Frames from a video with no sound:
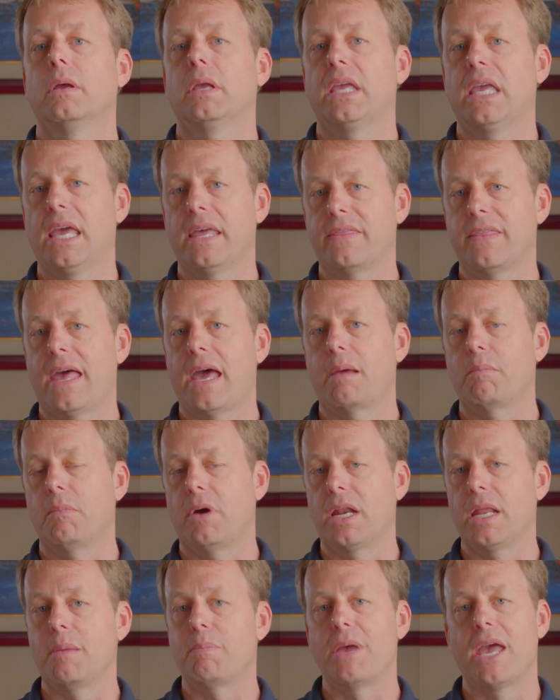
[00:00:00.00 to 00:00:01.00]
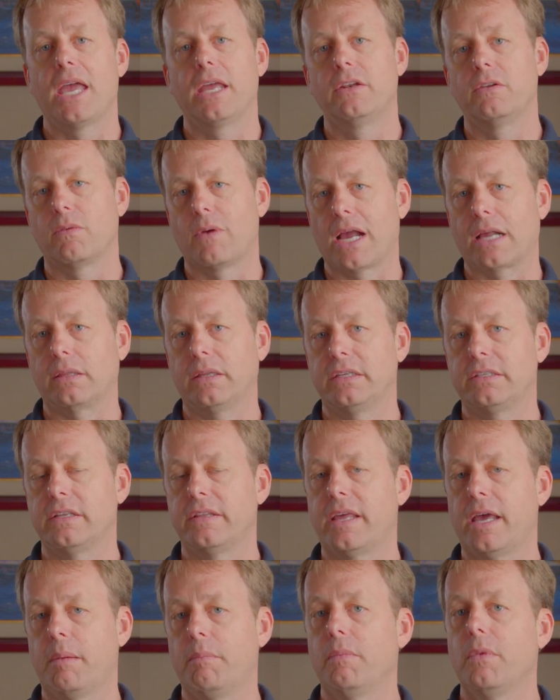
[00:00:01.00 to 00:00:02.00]
get that money paid directly to
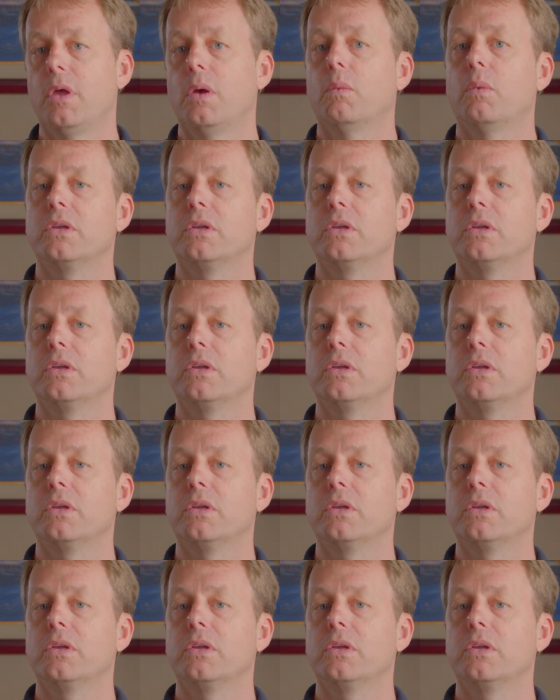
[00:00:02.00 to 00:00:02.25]
them.